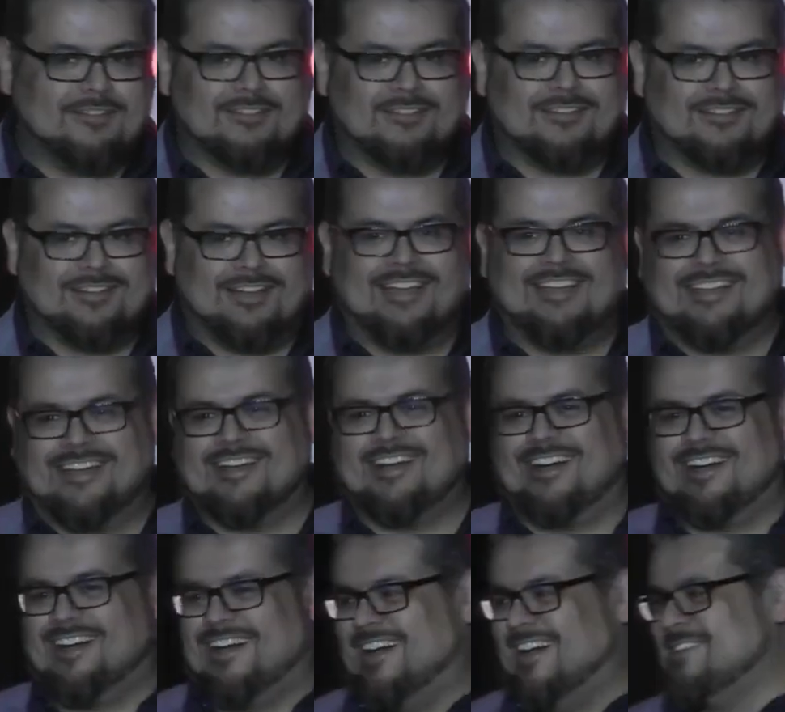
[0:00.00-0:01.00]
Yeah.
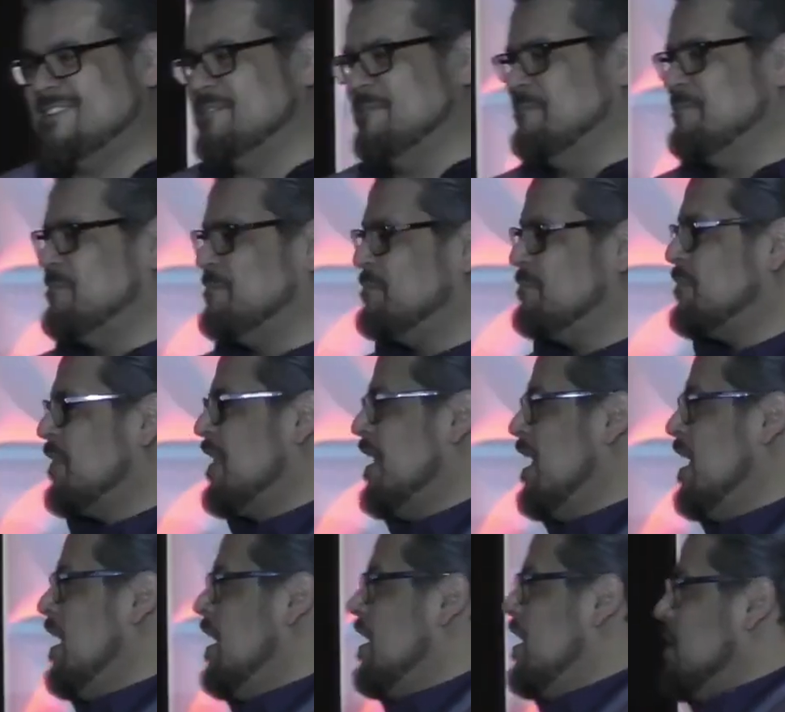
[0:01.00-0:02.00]
Awesome.
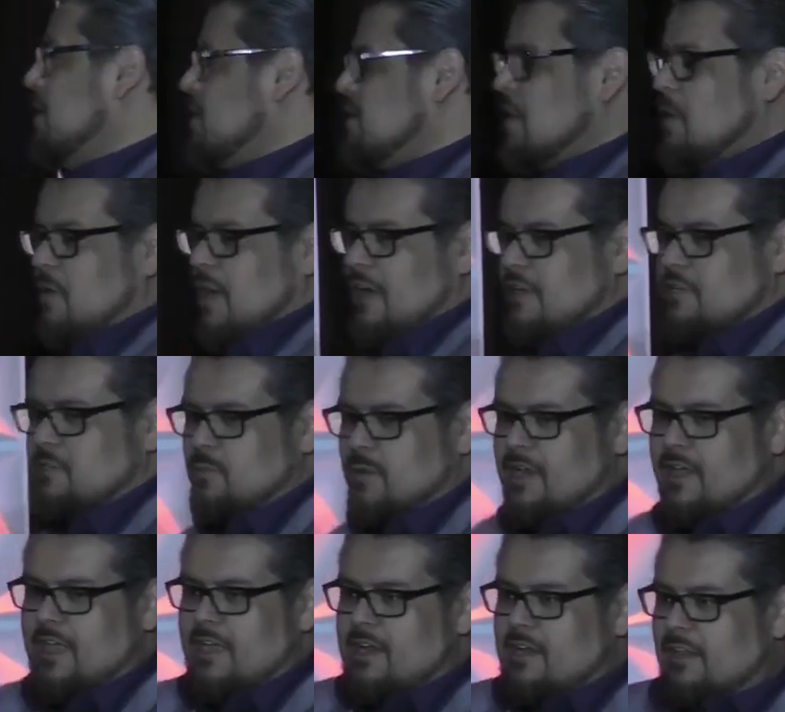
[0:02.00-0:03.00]
So I just want
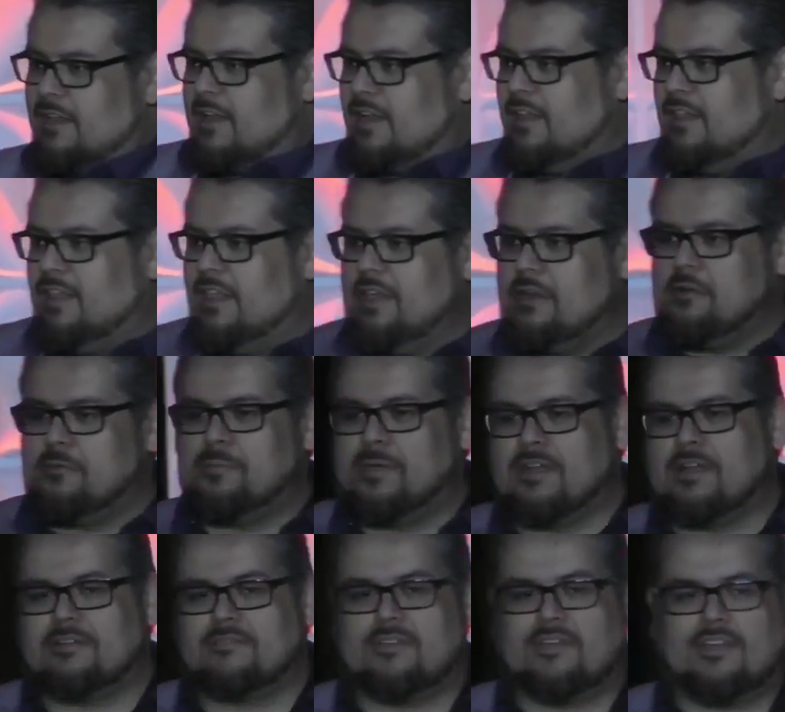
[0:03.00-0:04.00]
to get a little bit
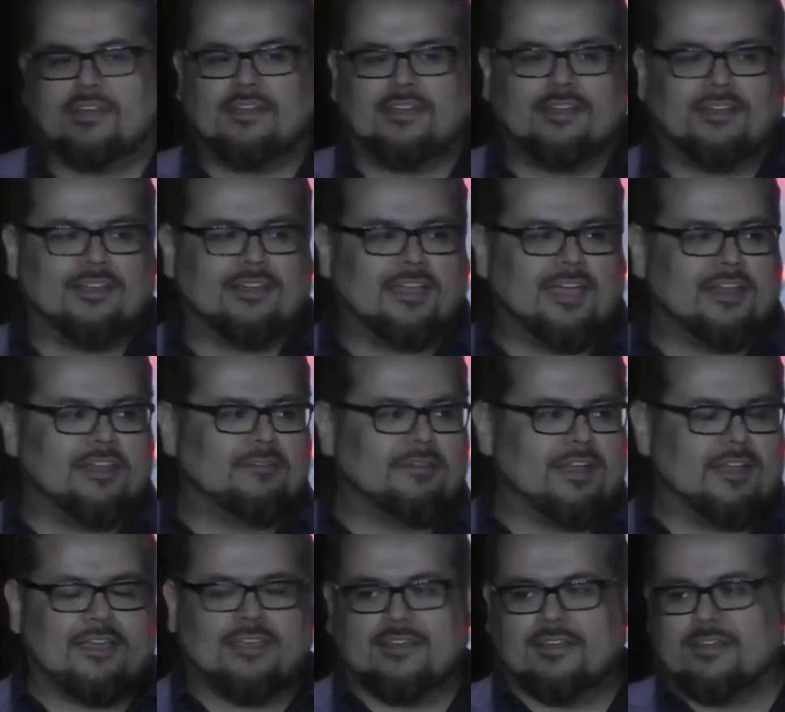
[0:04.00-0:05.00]
of a kind of
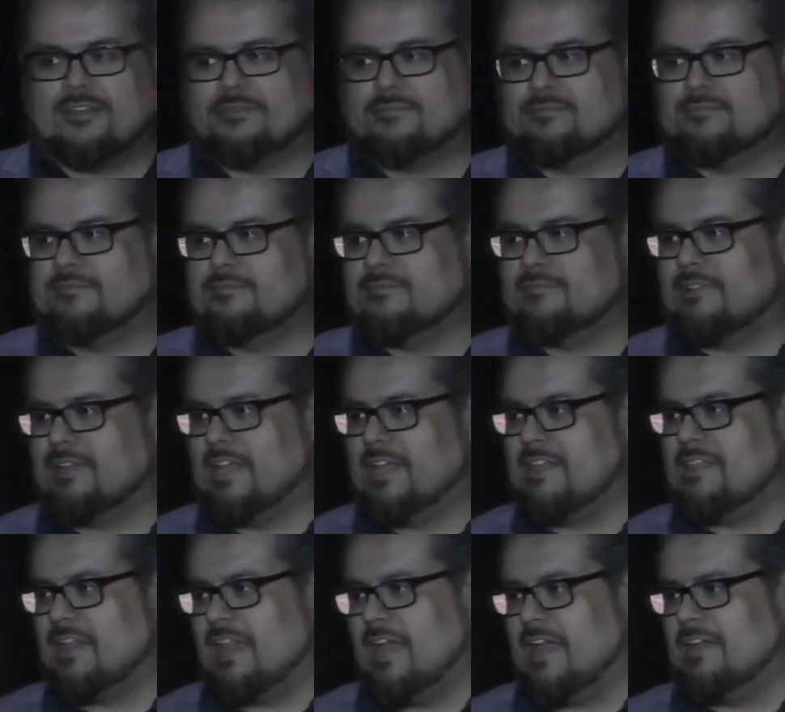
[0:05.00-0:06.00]
like a lay of
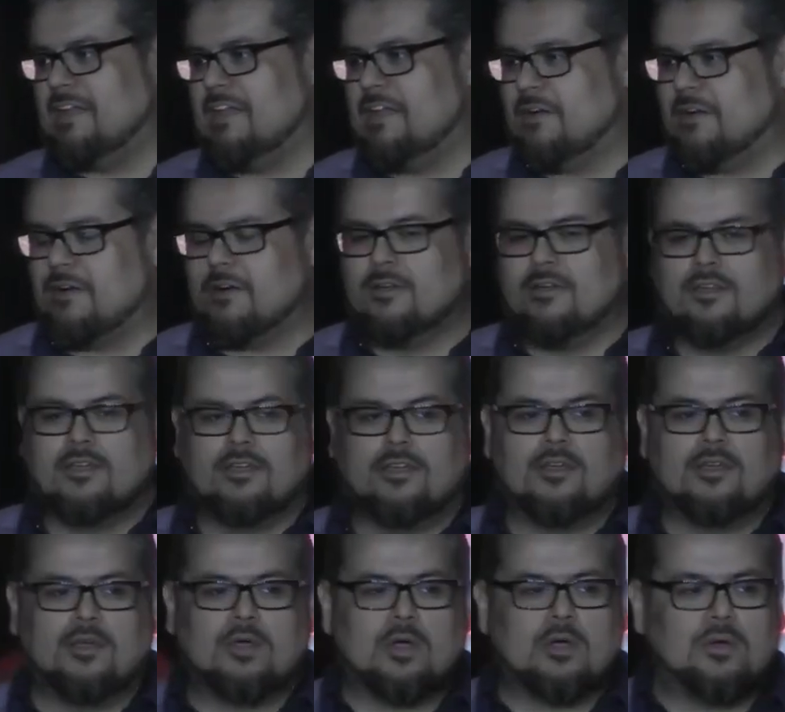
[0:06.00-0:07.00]
the land here.
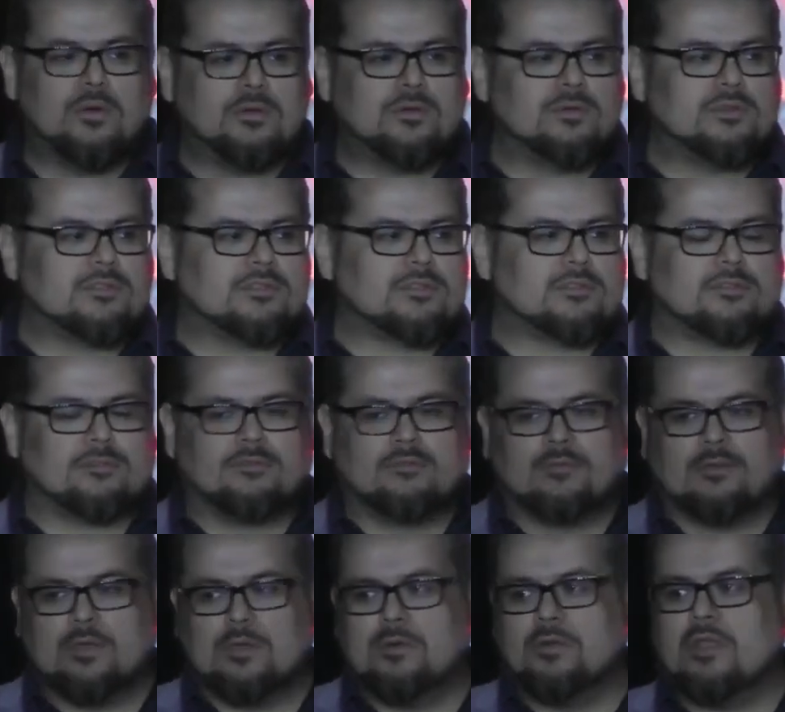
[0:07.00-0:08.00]
Who
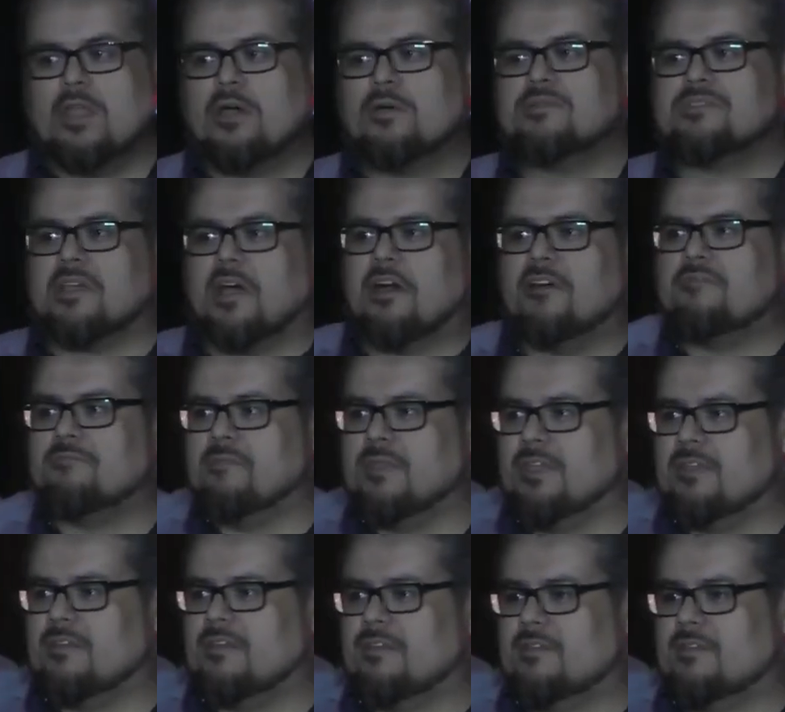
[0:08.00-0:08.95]
knows of me?